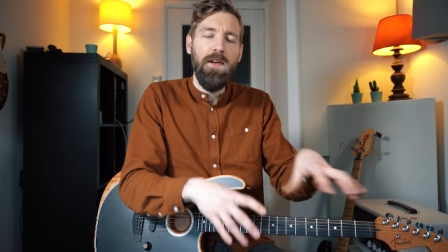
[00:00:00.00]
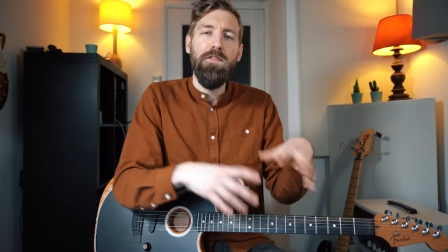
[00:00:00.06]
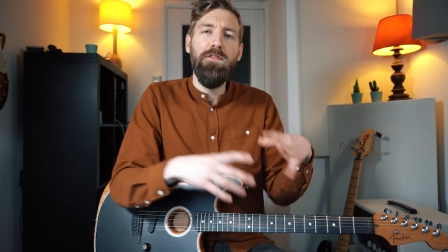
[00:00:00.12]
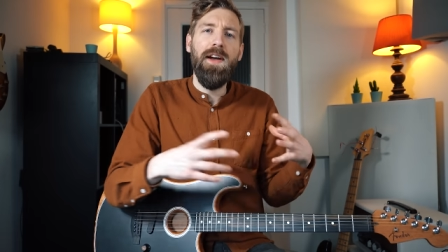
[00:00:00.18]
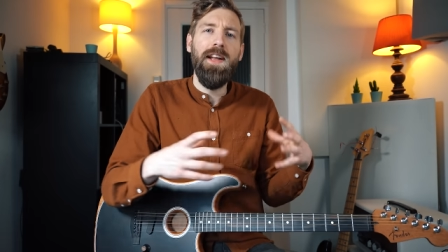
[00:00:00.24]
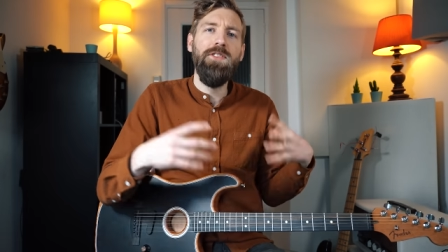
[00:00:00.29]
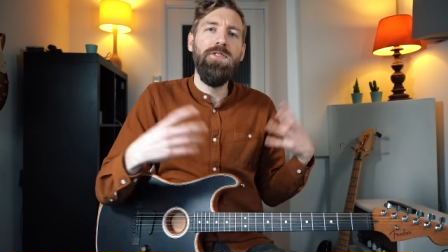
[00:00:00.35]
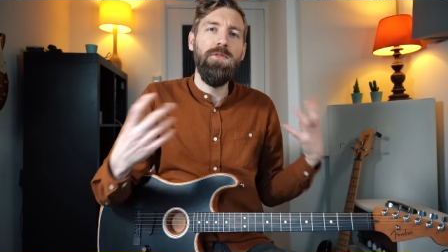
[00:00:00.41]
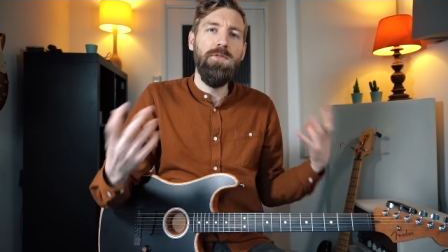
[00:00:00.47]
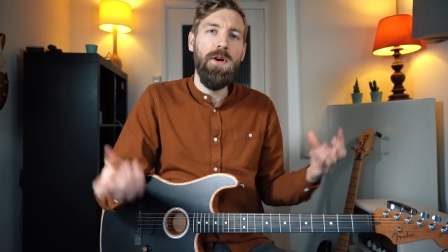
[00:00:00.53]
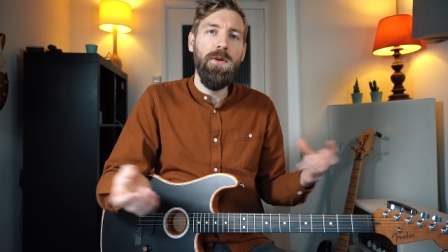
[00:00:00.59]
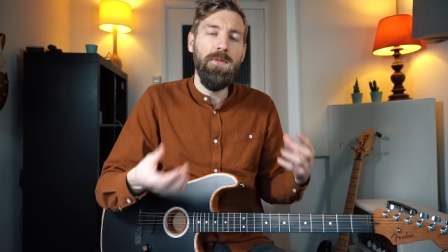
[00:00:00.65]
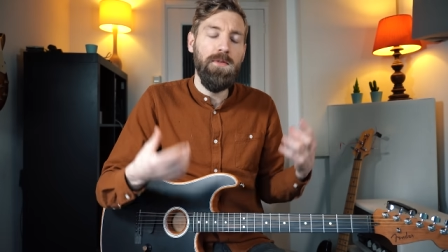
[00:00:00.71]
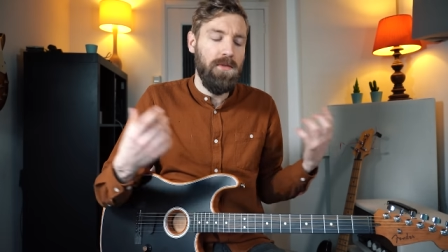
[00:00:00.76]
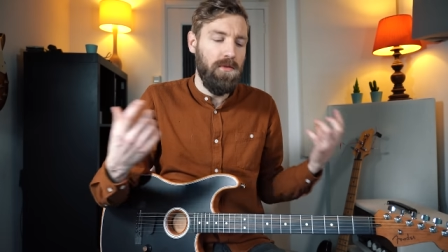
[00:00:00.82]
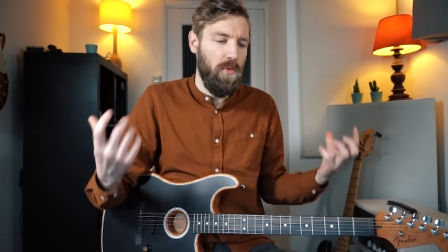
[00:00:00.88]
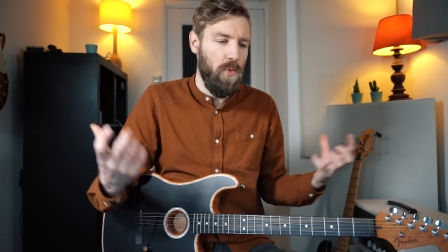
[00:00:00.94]
Find your
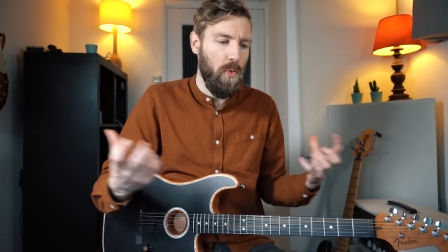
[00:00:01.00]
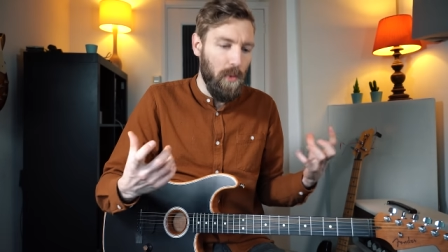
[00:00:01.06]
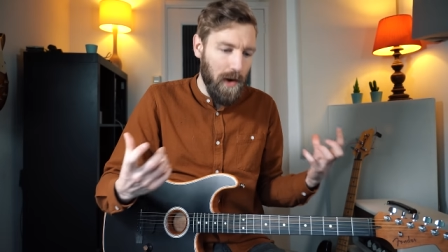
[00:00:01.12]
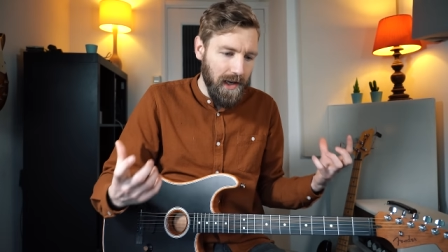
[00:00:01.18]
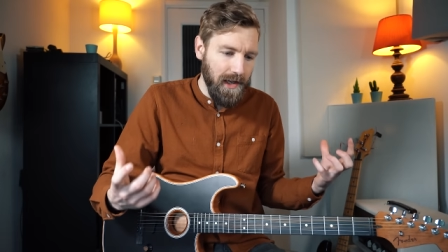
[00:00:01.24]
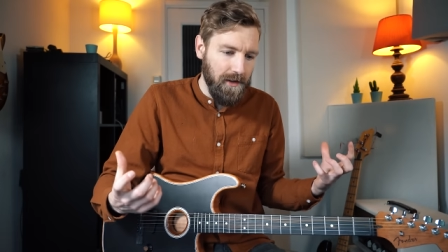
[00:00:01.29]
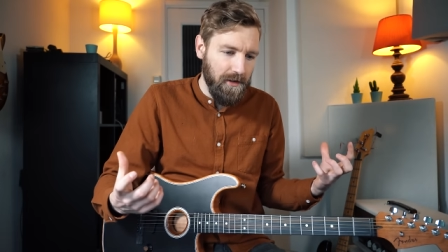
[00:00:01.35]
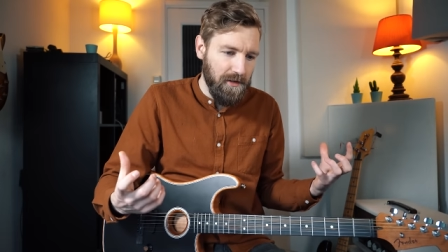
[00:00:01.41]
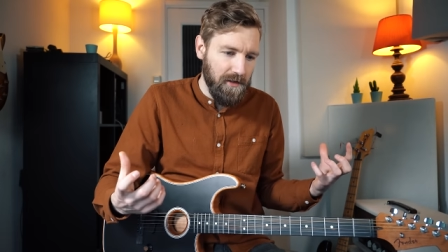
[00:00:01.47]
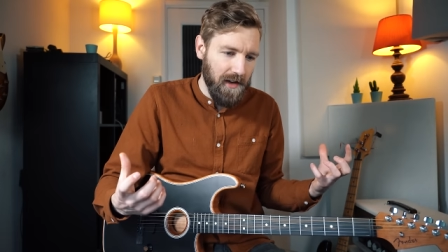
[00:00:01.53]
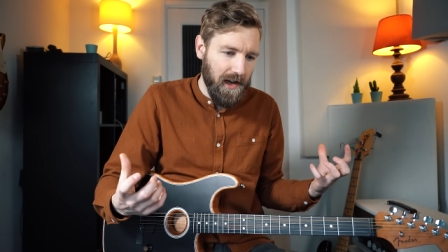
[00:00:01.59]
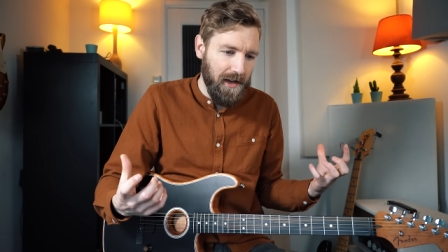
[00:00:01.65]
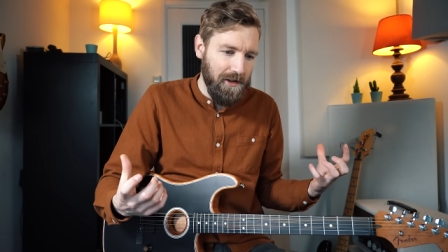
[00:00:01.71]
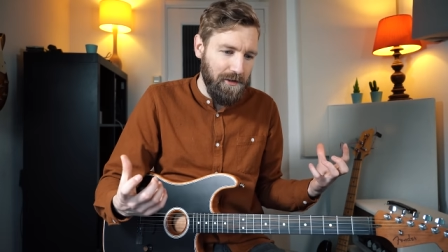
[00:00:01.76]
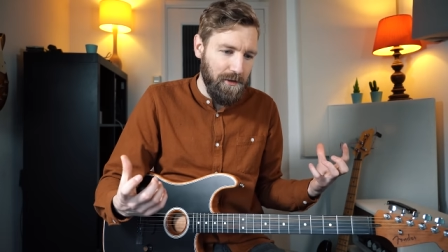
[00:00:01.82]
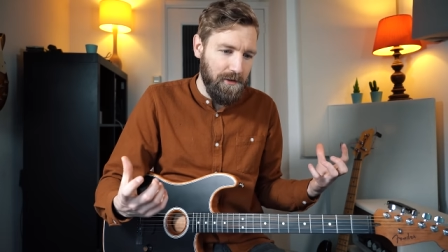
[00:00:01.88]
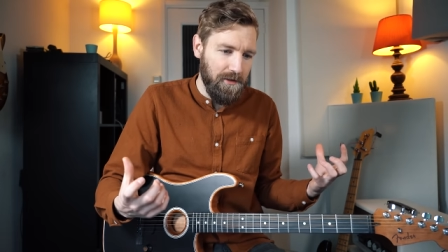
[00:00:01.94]
own ways,
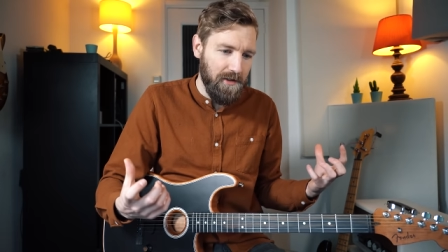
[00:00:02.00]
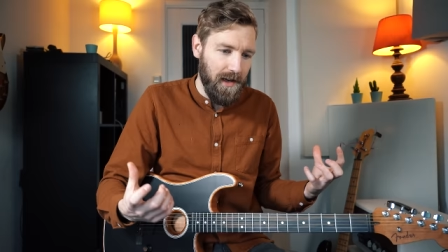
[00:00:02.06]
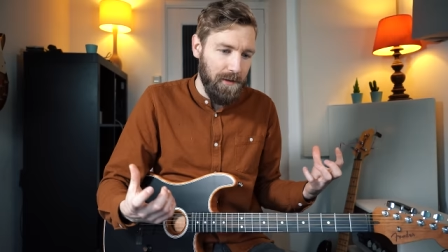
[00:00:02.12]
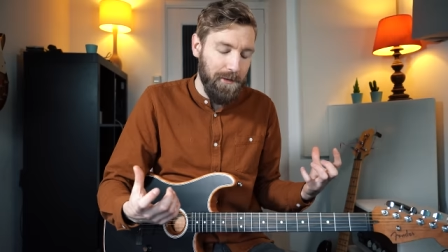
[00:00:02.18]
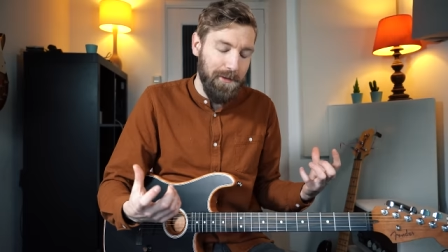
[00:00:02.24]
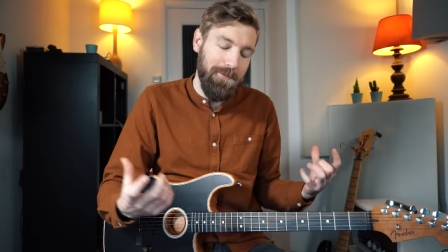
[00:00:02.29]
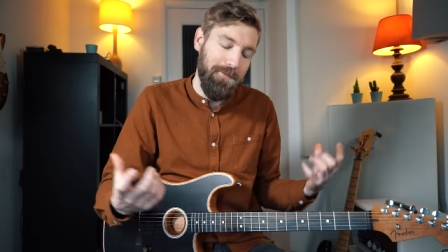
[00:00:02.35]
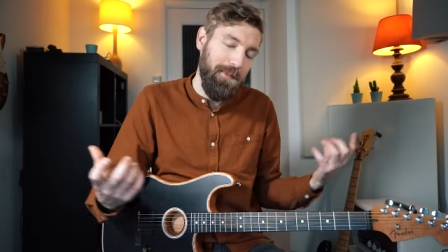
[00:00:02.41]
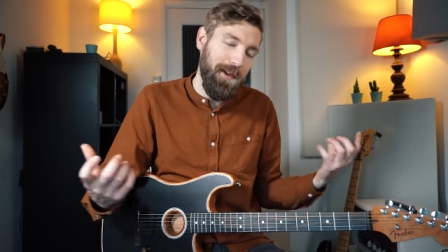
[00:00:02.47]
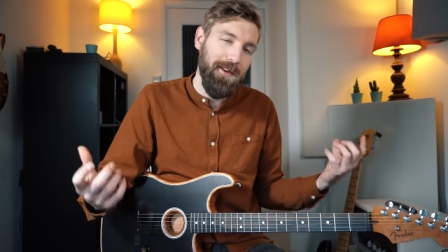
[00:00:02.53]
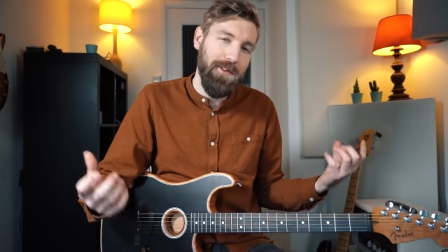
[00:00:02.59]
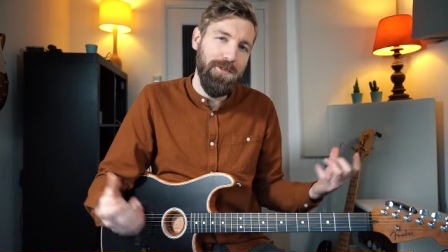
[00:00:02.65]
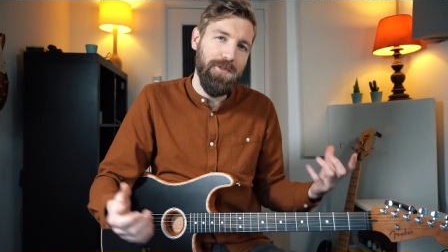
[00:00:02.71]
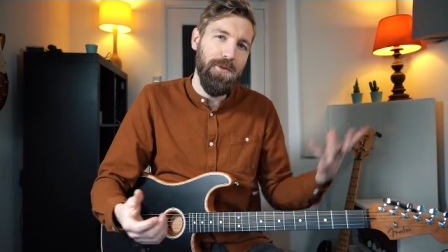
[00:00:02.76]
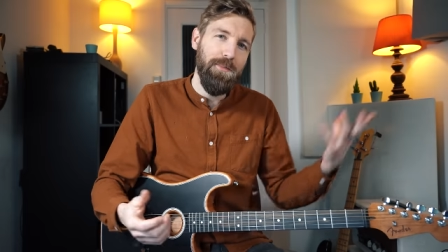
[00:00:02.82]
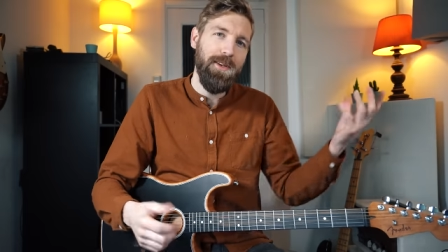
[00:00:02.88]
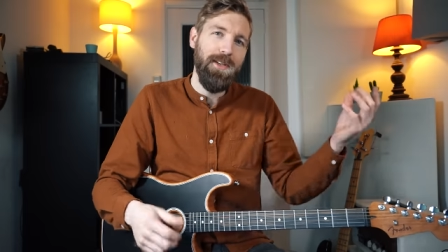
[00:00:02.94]
I should say. But
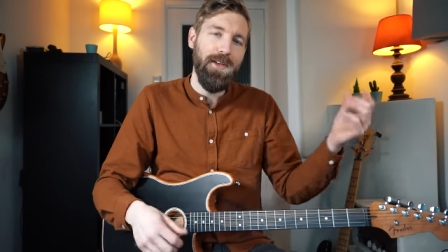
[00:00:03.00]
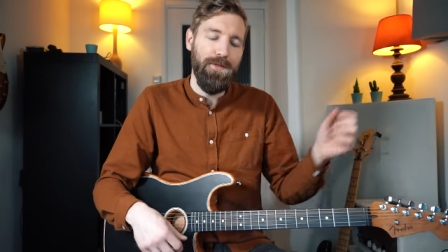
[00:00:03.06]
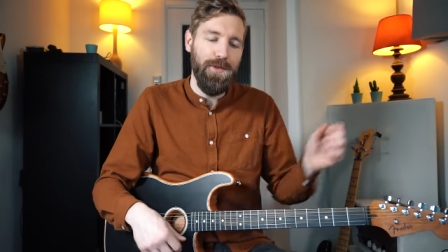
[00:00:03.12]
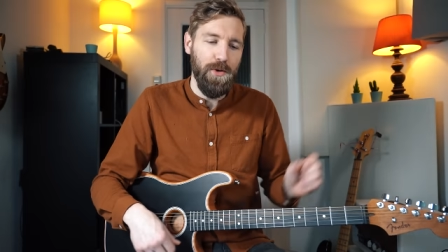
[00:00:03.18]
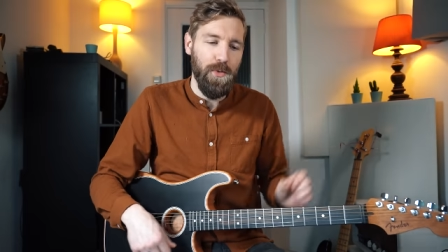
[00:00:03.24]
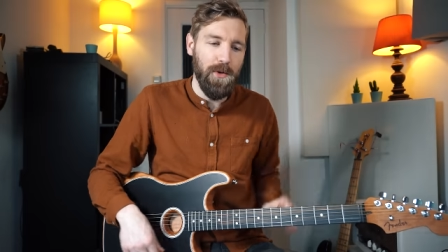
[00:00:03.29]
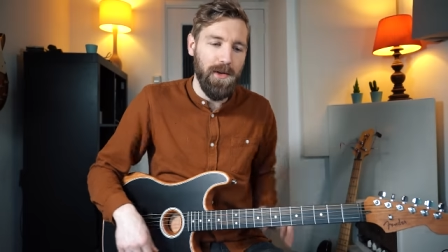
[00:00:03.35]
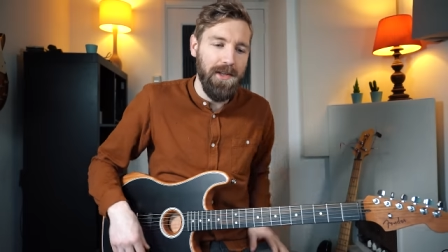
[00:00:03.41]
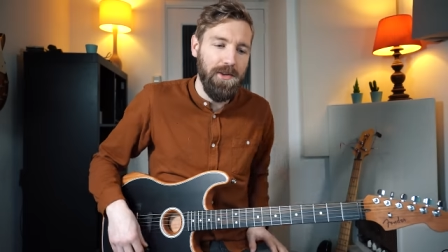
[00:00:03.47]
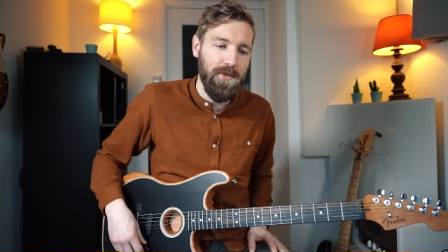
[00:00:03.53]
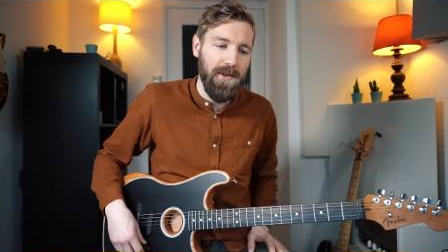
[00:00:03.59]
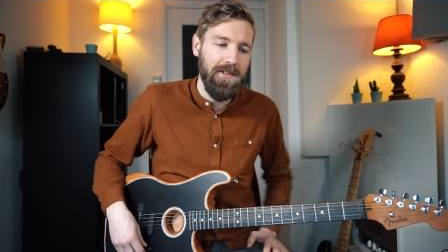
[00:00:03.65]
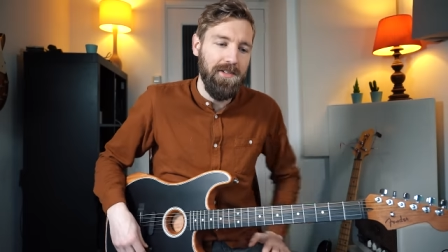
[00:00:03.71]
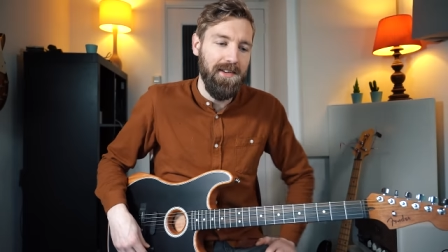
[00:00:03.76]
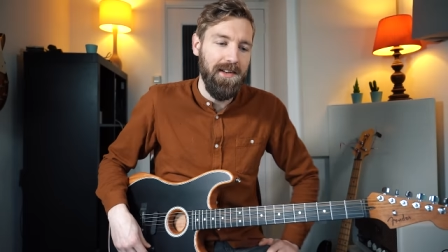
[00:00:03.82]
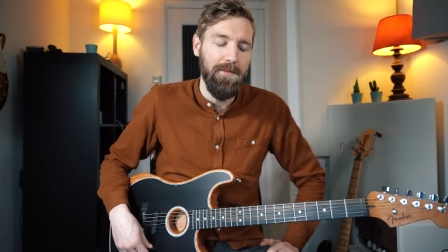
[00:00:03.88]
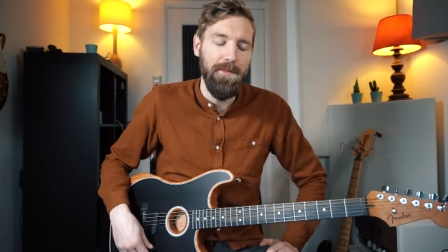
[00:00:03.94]
because so many of you were
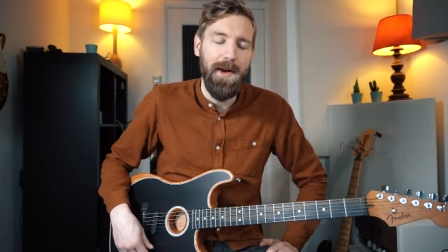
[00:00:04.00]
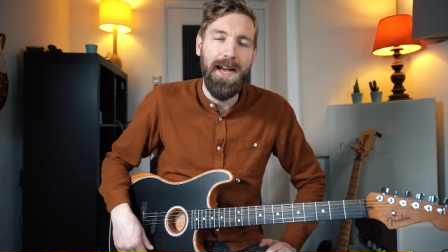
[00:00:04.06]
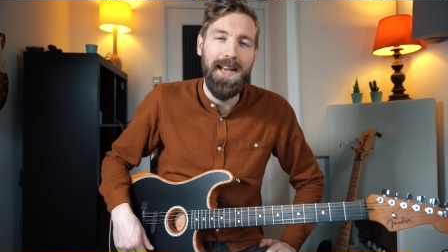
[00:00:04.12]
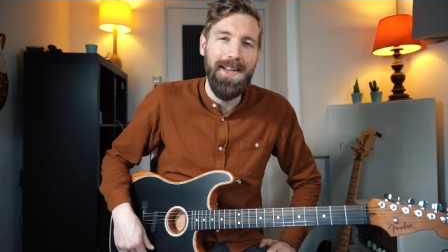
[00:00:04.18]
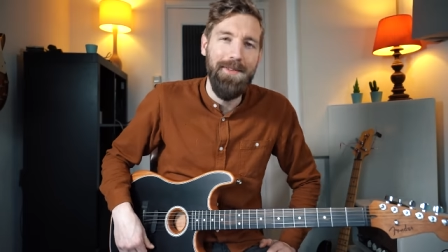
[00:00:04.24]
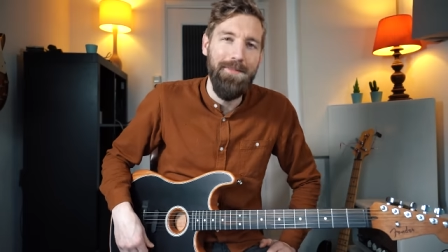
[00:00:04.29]
interested in my